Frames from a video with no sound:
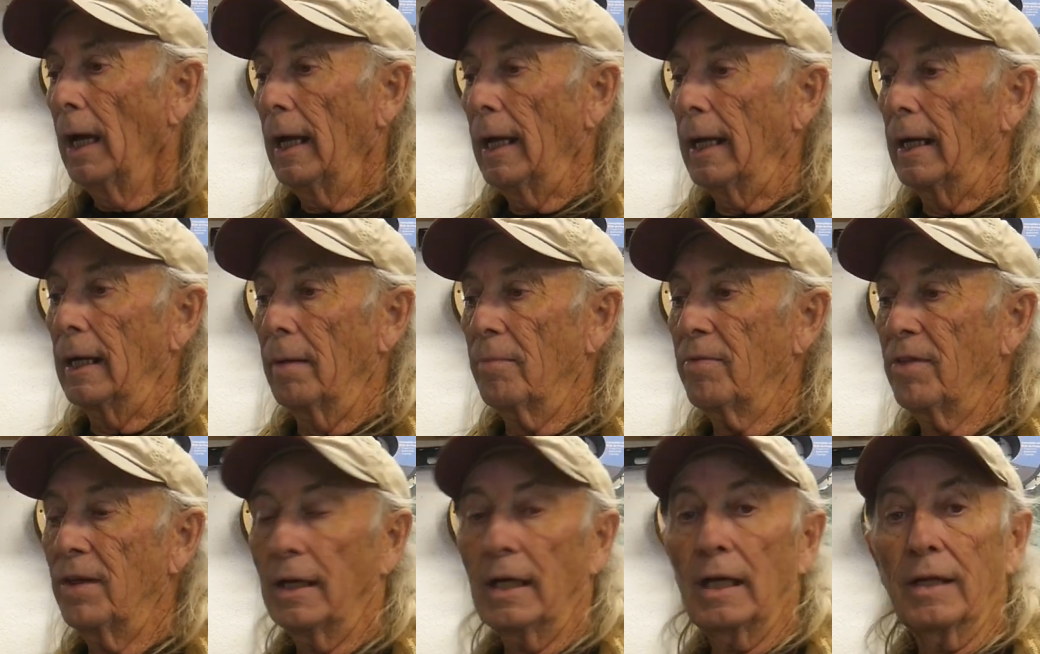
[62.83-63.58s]
And I'm
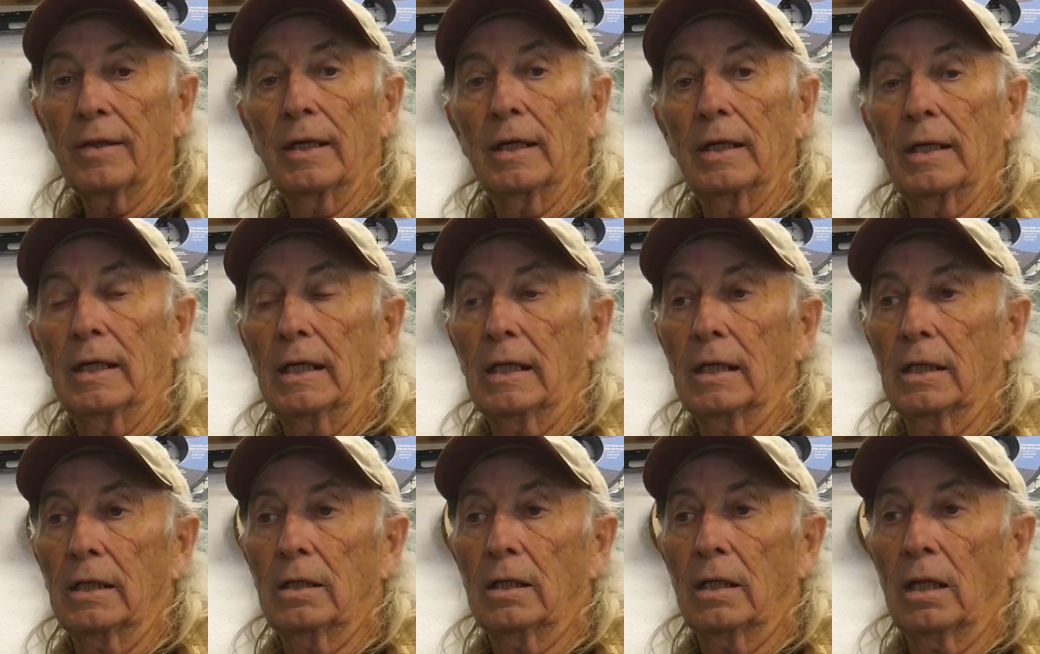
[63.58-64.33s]
thinking that
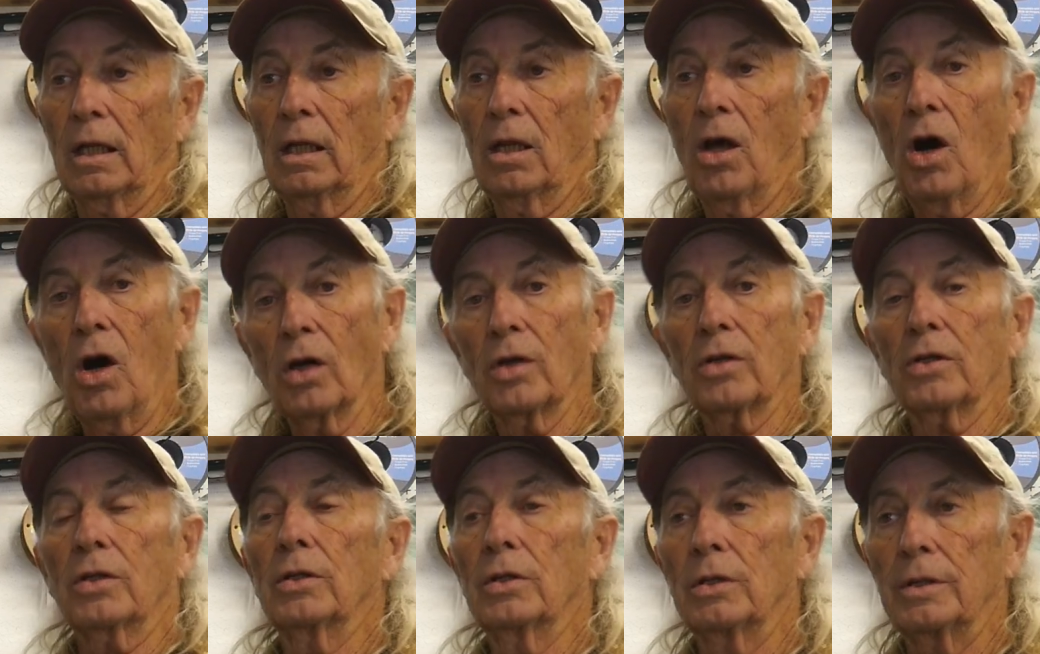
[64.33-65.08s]
in
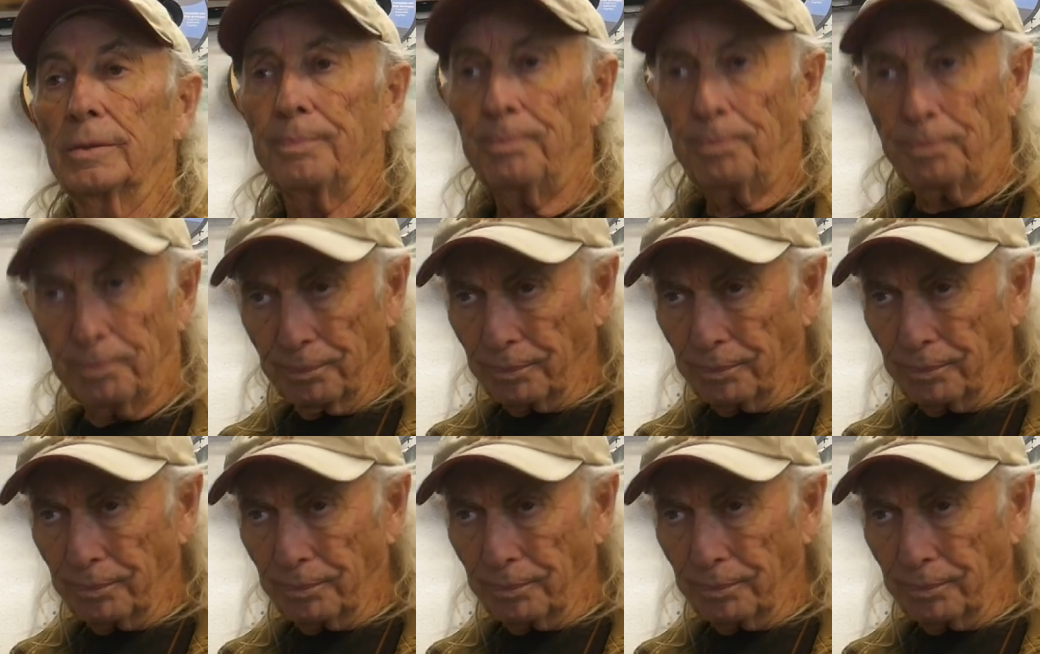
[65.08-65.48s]
long term,